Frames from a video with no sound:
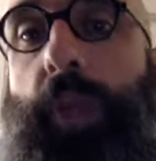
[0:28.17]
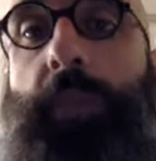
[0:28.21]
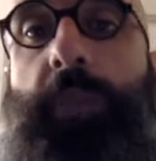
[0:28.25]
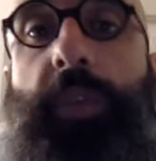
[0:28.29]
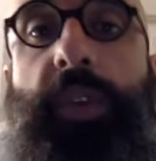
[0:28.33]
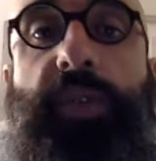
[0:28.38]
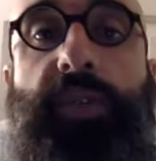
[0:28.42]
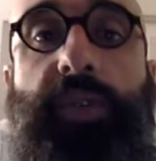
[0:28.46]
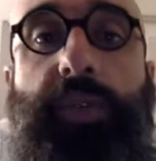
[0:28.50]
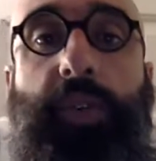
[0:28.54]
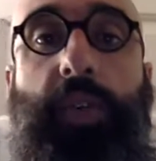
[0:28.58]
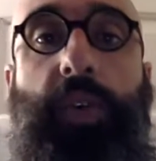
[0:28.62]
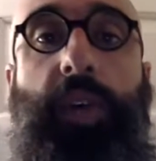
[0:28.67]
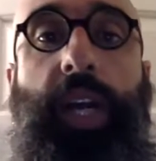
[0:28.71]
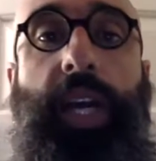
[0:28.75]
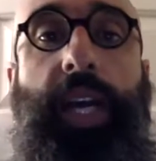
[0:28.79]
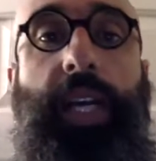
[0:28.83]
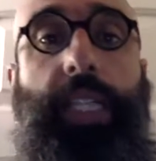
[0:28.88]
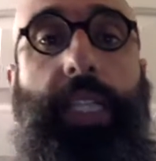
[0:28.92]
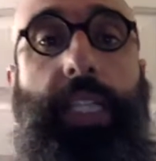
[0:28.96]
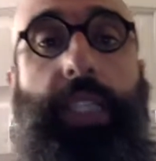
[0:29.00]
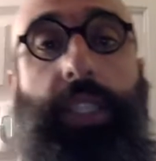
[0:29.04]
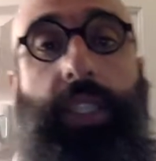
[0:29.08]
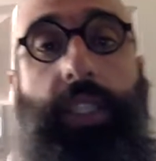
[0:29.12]
before I
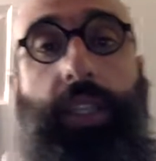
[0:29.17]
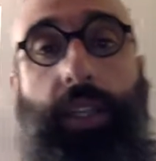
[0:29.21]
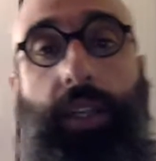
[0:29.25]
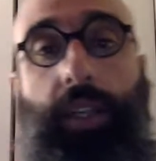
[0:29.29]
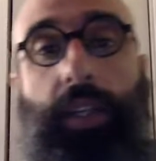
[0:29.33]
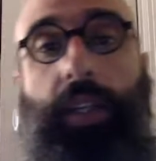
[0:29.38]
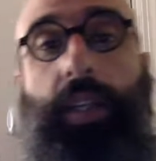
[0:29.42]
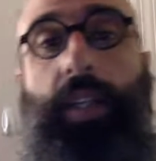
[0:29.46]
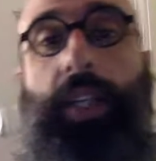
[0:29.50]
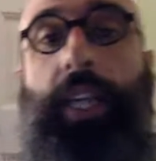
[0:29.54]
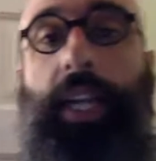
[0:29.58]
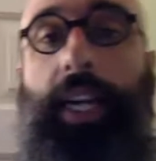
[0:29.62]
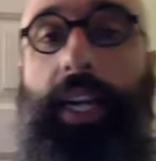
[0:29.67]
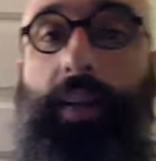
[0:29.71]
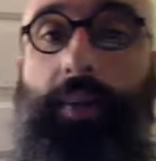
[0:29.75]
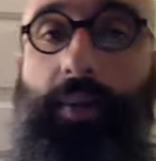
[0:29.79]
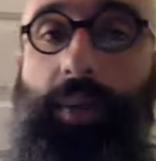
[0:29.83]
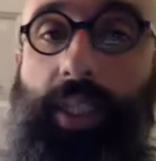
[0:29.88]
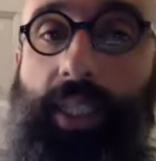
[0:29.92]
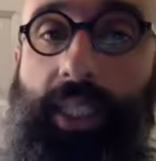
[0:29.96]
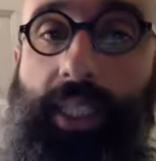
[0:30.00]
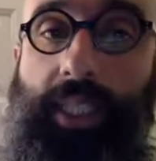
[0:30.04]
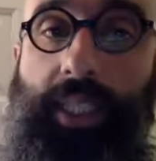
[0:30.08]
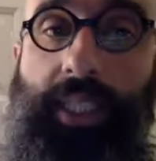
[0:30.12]
start, I
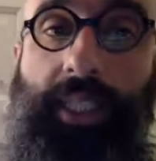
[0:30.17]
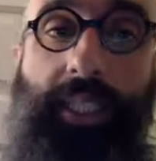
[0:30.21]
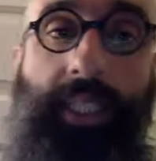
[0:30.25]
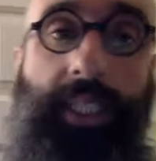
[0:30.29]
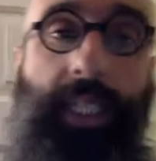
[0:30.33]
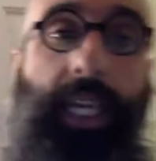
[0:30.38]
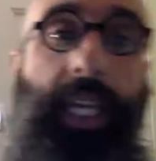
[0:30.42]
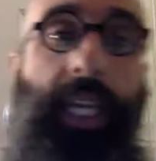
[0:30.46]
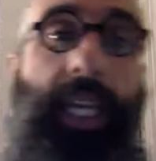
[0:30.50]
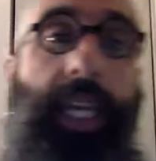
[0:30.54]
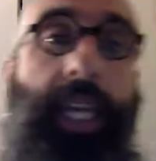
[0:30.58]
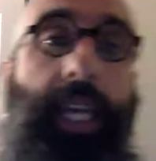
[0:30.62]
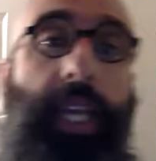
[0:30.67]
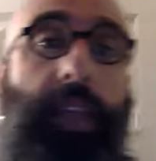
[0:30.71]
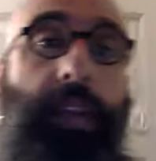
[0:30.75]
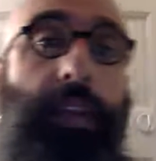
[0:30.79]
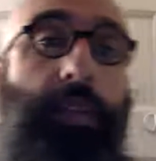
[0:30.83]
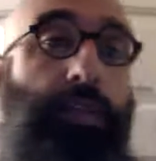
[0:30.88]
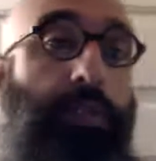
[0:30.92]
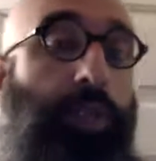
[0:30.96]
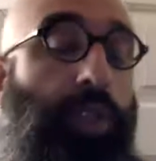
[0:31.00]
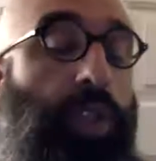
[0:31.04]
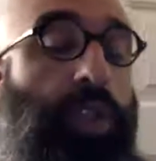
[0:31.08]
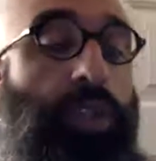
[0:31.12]
want to say
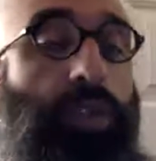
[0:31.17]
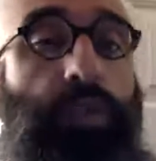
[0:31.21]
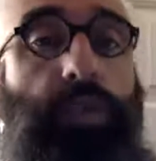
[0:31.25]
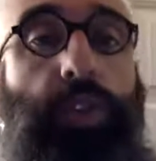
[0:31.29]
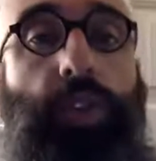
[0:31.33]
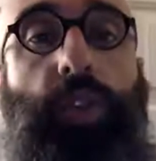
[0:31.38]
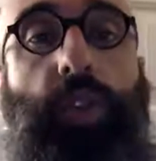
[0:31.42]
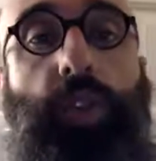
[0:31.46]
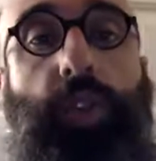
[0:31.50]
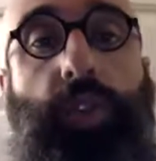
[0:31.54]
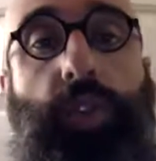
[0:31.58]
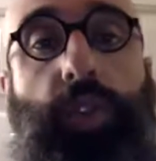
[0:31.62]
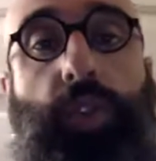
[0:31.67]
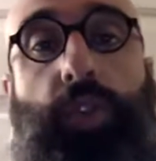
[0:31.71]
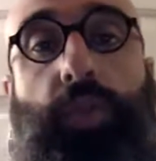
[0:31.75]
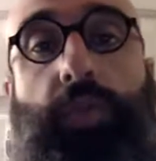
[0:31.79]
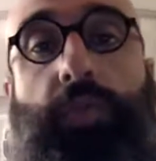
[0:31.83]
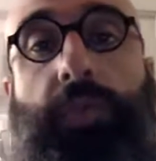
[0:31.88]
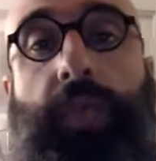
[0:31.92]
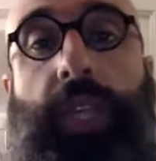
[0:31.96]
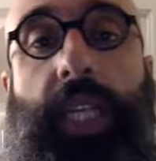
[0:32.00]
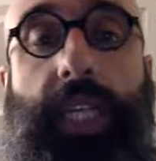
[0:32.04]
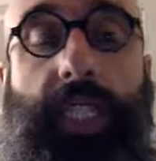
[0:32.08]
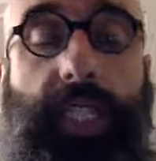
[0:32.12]
just for those who
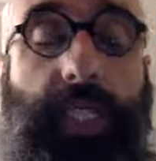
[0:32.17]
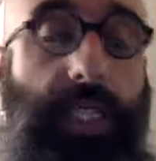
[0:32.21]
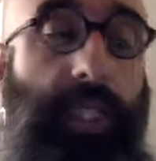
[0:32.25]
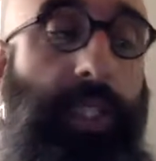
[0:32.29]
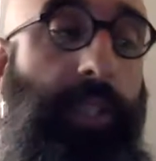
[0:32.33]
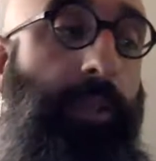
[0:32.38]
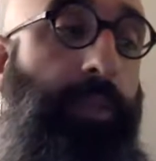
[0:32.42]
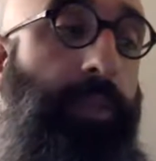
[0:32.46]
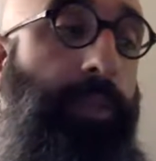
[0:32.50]
missed,